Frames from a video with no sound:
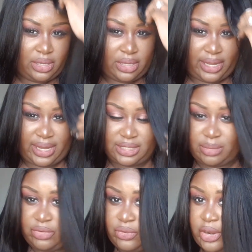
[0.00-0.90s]
Like I
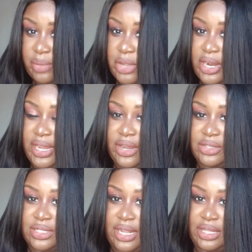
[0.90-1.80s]
said before, I'm not a
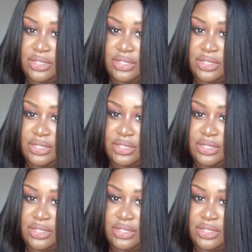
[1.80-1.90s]
hairstylist,